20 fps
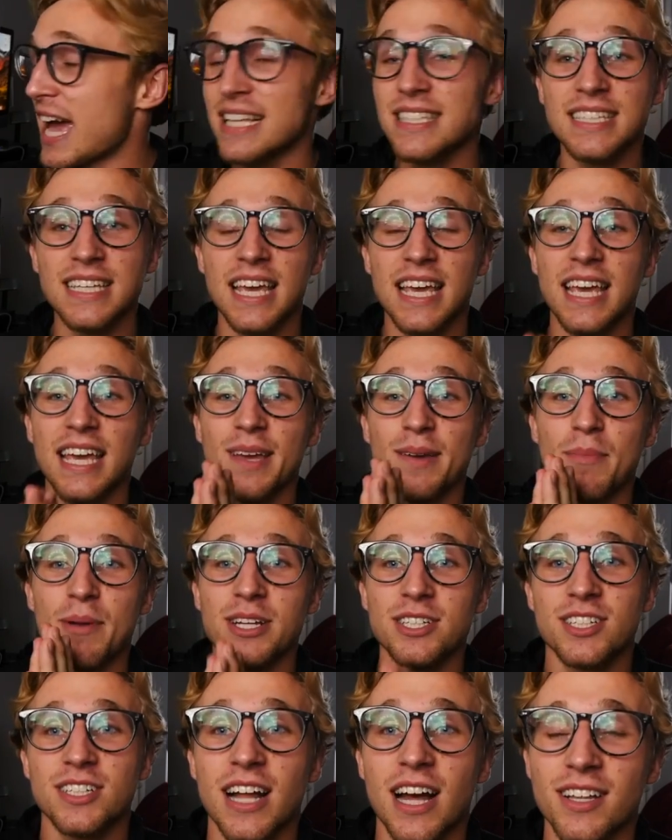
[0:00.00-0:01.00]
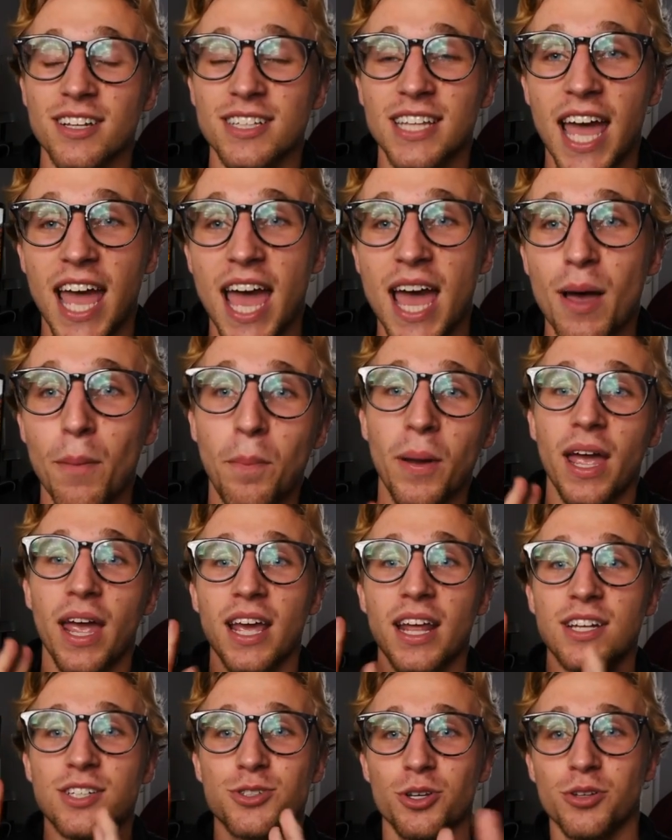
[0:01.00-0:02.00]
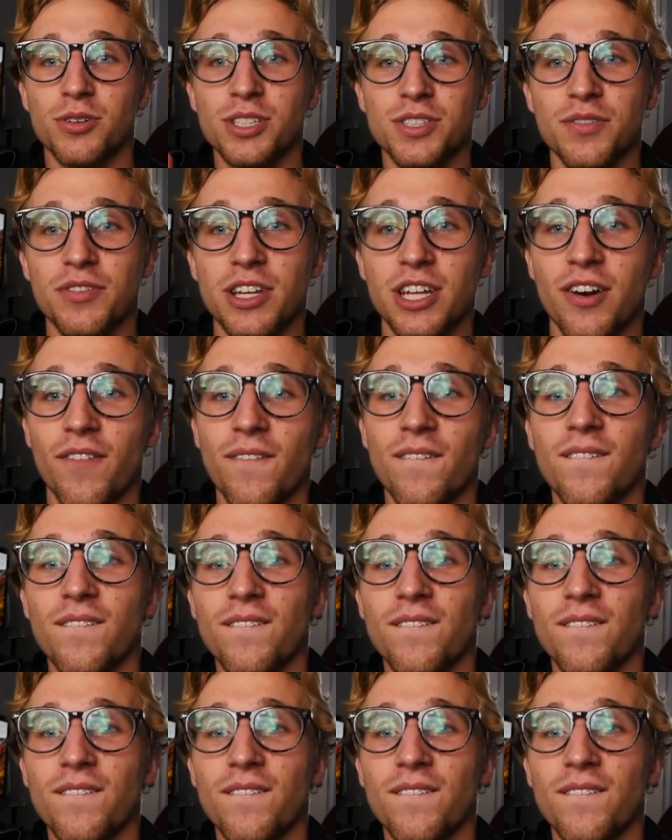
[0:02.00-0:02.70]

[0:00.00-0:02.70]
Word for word: That's it. Make sure you download the app and enjoy the rest of the video.